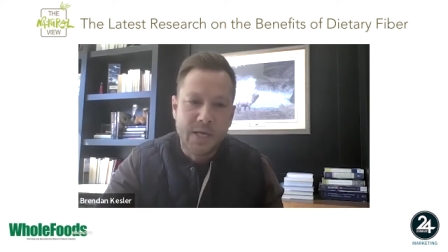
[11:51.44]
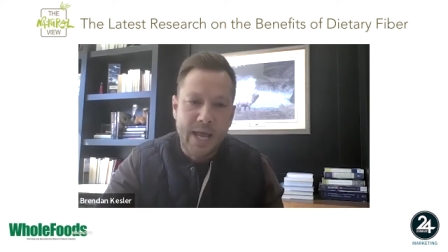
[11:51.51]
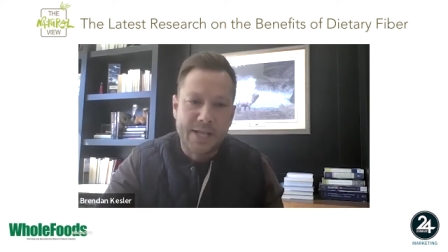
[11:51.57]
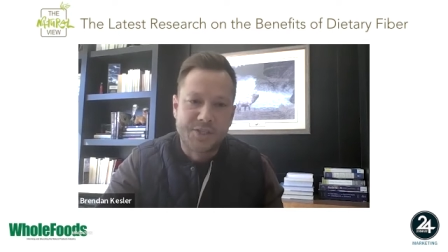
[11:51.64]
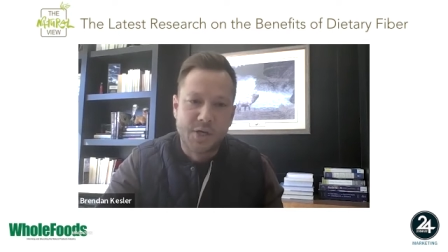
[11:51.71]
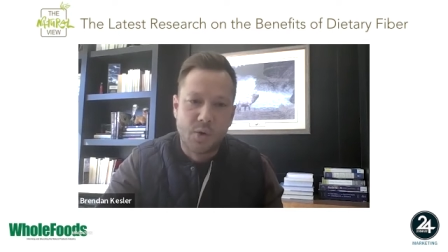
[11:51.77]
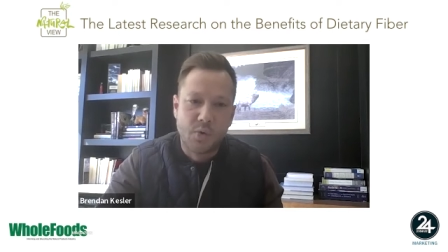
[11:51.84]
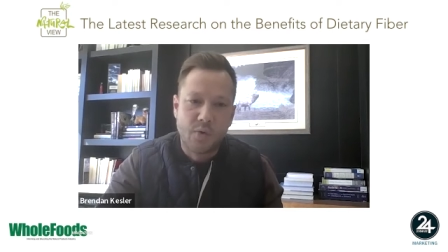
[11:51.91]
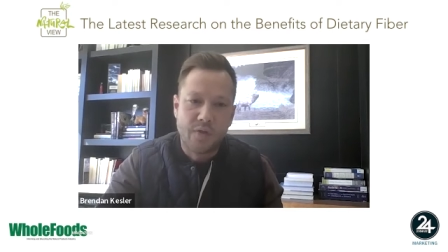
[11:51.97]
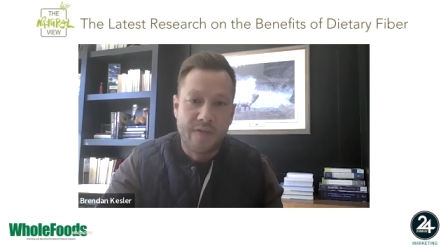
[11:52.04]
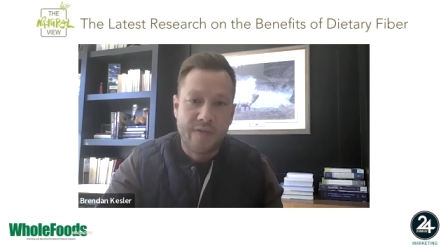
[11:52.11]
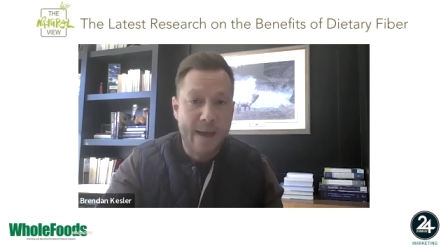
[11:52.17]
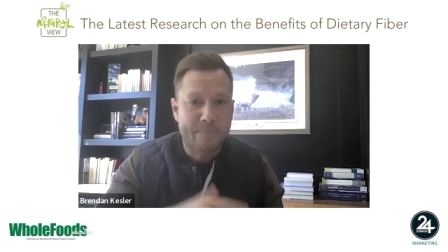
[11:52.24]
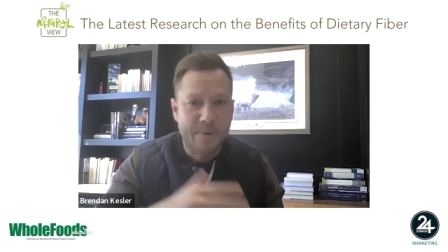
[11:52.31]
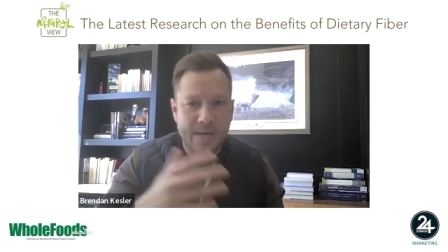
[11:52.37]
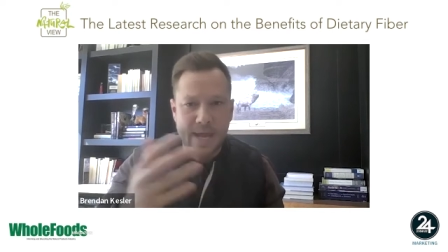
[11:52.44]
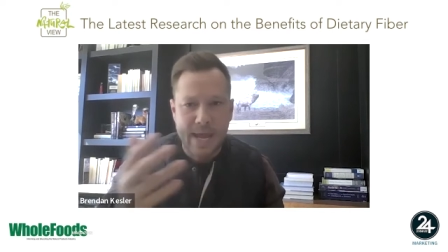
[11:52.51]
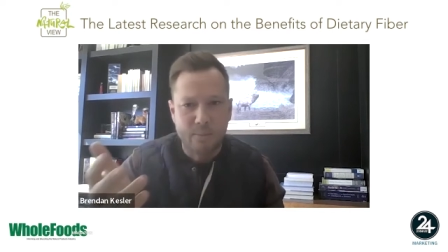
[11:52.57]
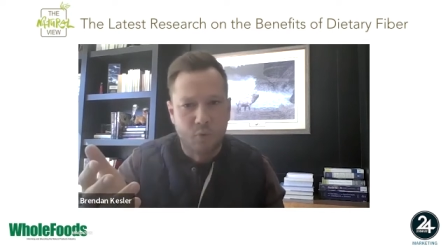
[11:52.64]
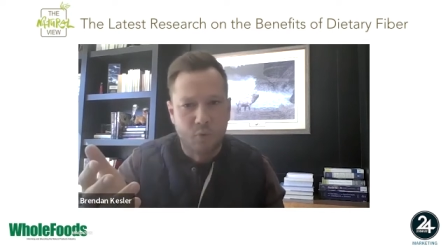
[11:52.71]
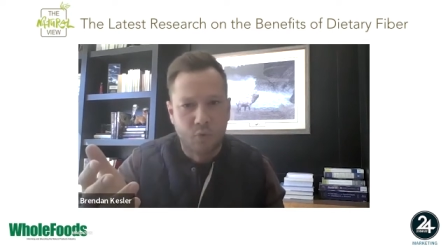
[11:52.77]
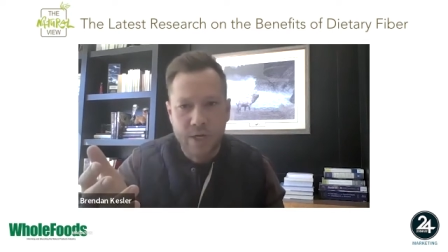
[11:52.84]
And so that
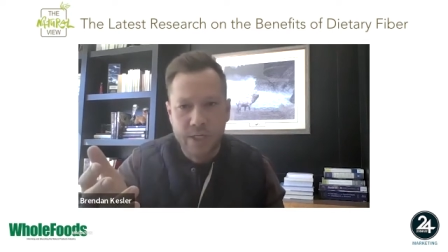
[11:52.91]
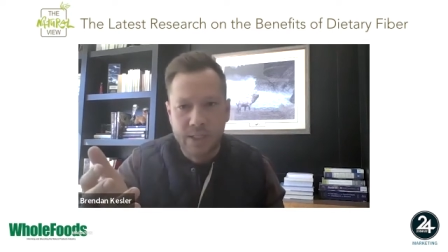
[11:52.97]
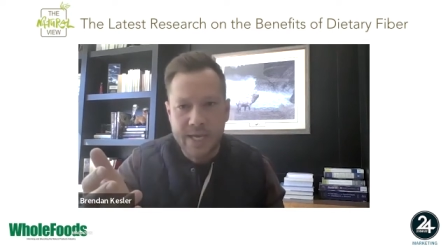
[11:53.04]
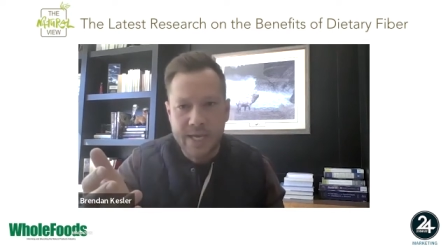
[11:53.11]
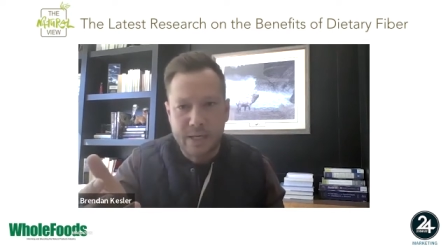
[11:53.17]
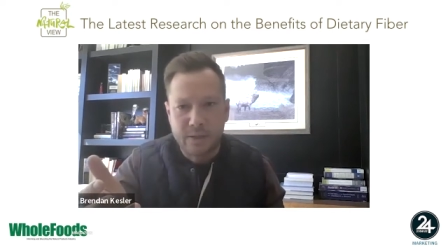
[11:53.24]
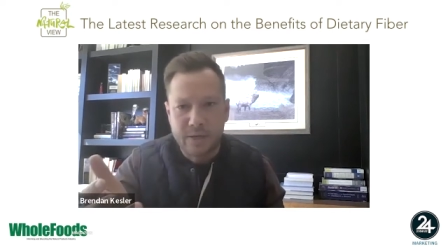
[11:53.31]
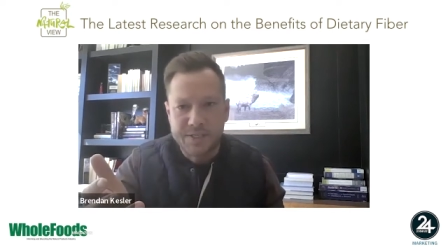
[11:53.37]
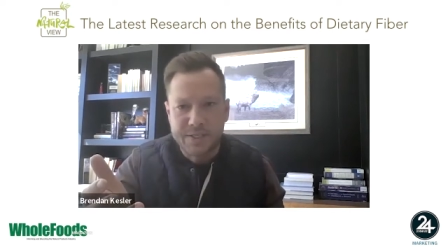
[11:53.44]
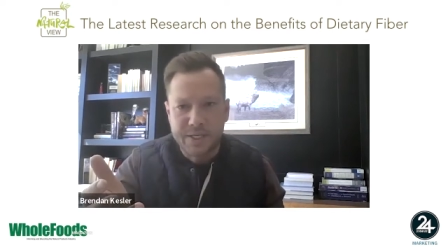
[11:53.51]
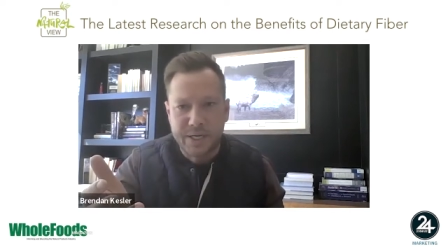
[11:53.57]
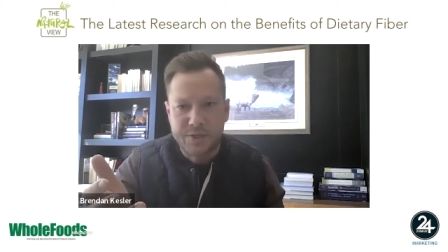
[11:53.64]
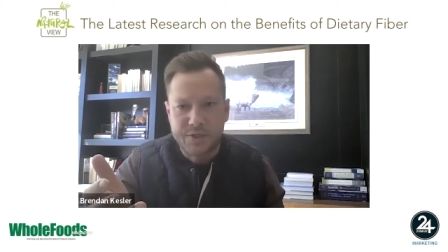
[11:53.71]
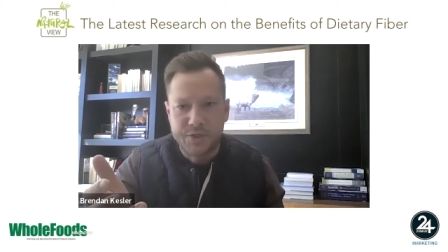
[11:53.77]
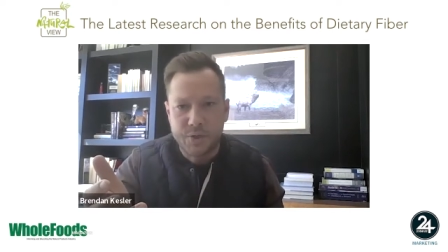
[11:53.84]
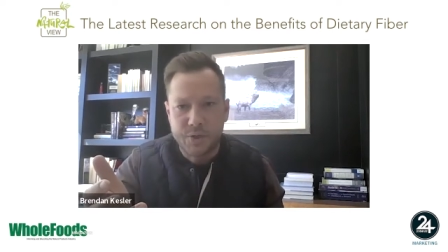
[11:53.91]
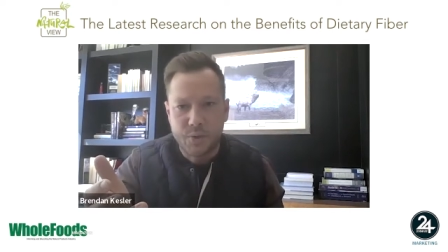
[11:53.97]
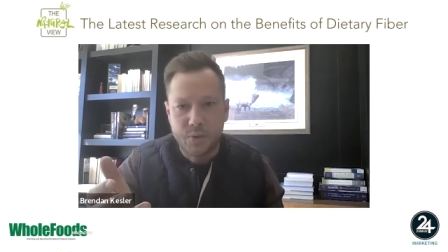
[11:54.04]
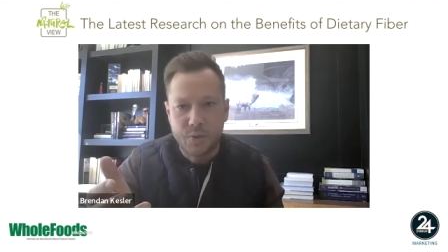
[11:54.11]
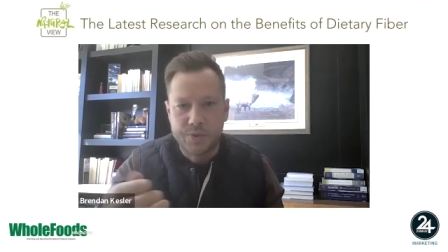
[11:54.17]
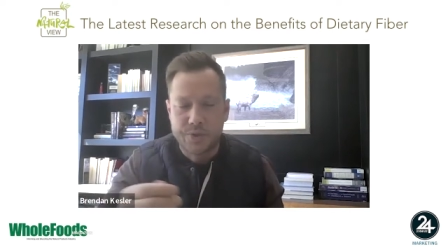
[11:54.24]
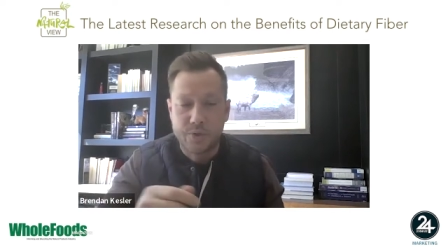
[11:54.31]
became really interesting
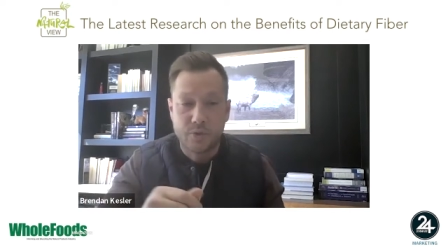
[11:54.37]
to